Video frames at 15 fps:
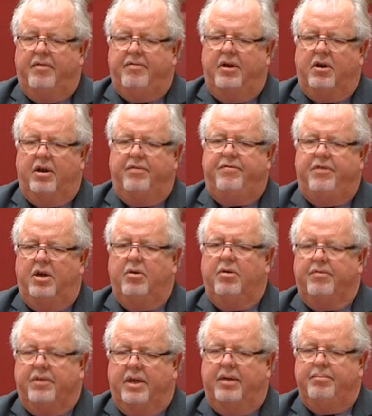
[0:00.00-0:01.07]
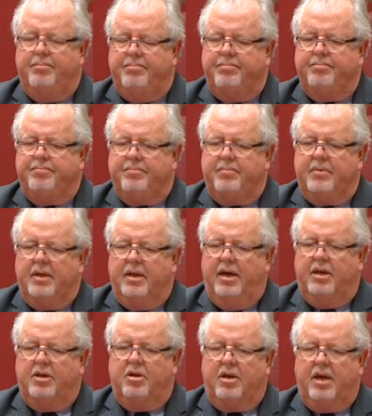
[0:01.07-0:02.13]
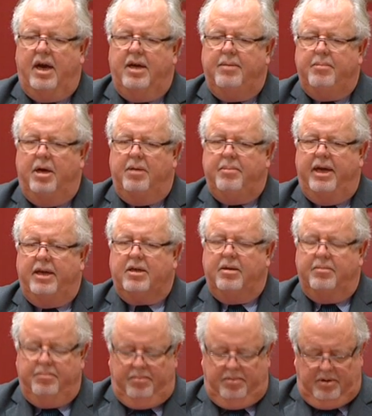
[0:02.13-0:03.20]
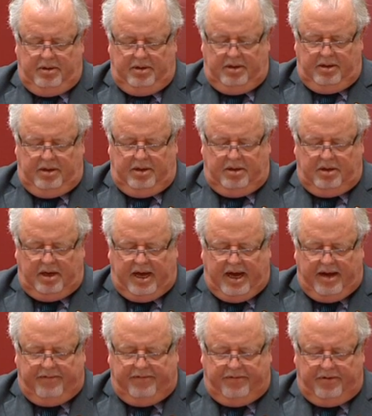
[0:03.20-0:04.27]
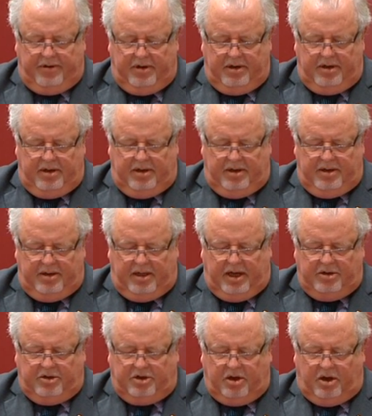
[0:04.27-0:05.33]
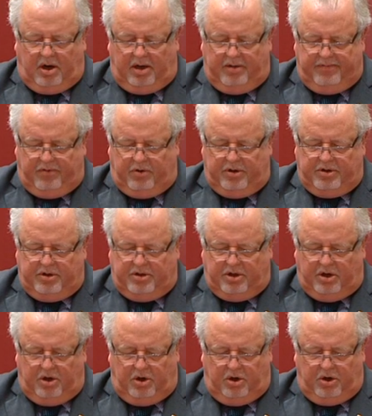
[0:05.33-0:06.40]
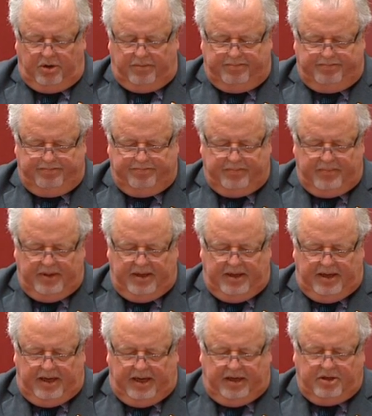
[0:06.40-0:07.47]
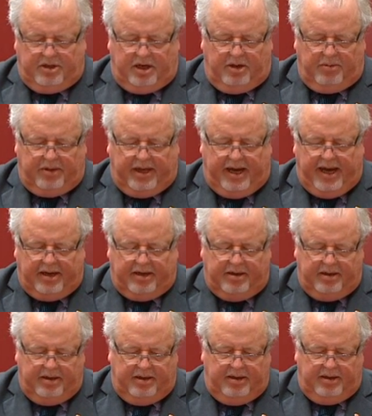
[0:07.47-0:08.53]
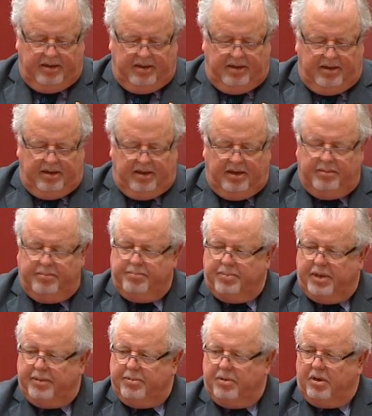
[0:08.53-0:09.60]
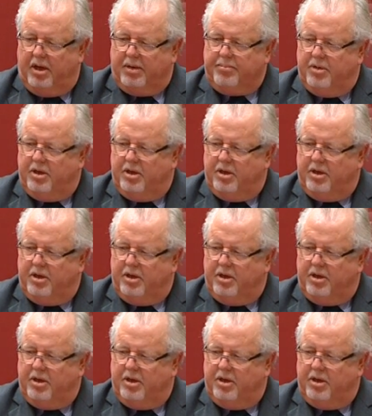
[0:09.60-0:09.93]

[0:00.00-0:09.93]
are very few of them to gain momentum to have those silent voices heard. And so without people like